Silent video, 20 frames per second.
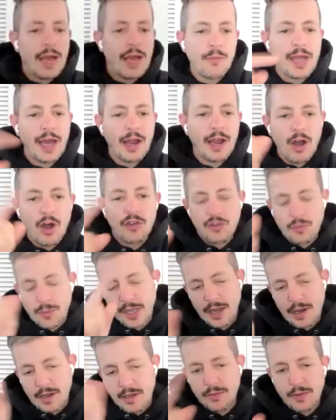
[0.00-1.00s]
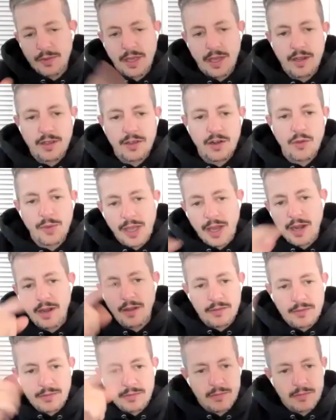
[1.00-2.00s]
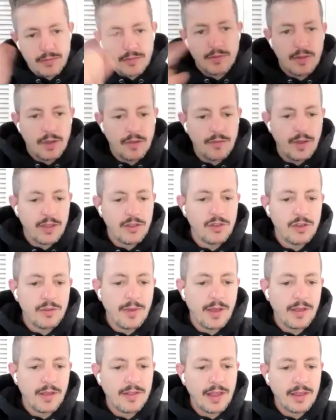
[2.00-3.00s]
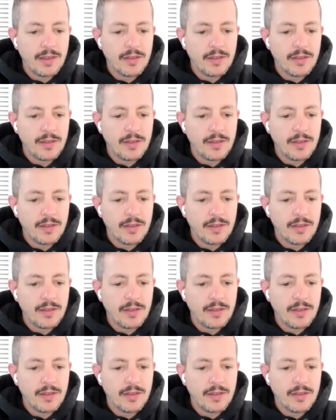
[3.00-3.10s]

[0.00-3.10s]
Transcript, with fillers: we gotta also we gotta we gotta you know we gotta. Got it. Okay.